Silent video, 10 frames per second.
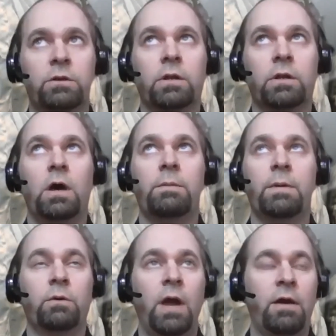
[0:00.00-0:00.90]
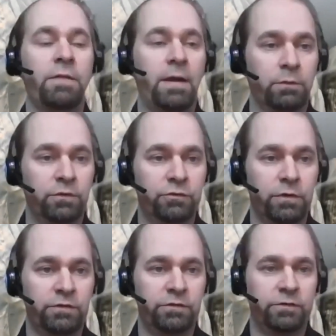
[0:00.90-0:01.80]
learn a lot about how that
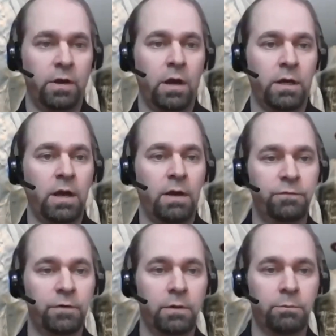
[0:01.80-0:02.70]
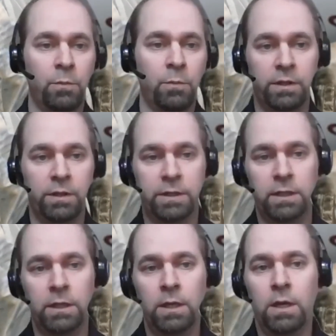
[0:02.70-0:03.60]
restricts comfort,
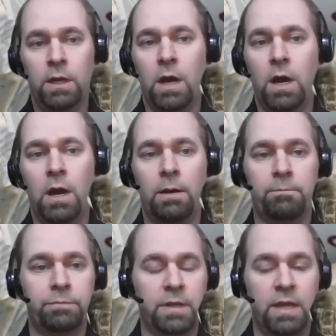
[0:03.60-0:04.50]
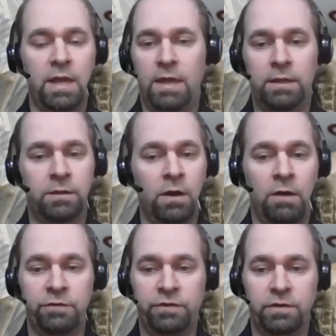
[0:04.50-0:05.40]
mobility, and
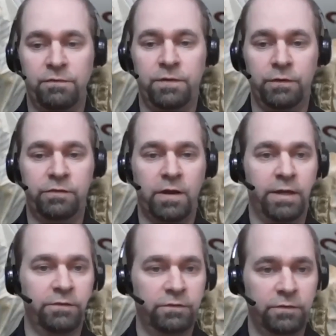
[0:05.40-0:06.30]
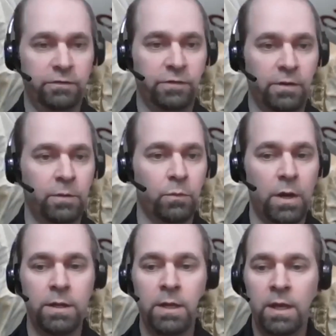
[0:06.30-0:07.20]
obviously the field science is number
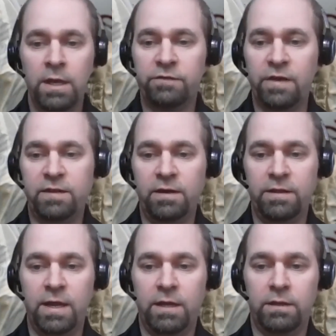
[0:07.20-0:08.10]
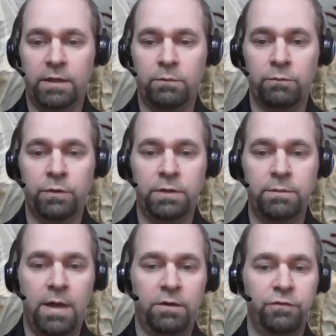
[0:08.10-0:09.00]
one. Because at the end of the day, like what really
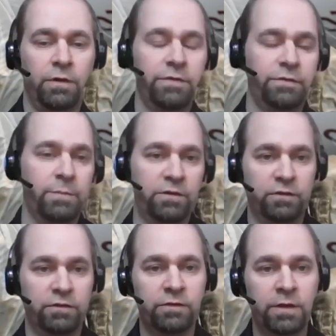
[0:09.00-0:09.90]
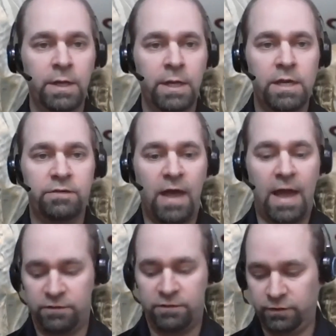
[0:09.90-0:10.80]
matters for all these missions is
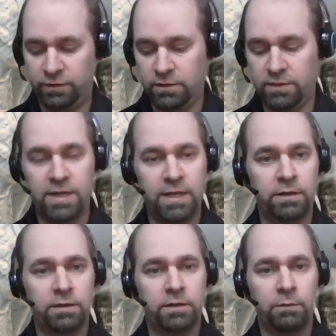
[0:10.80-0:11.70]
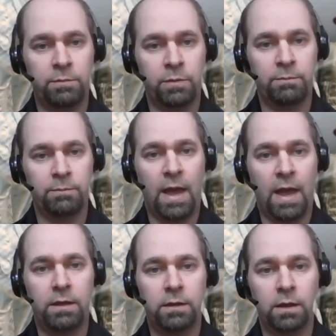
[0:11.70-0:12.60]
actually the data that we bring back.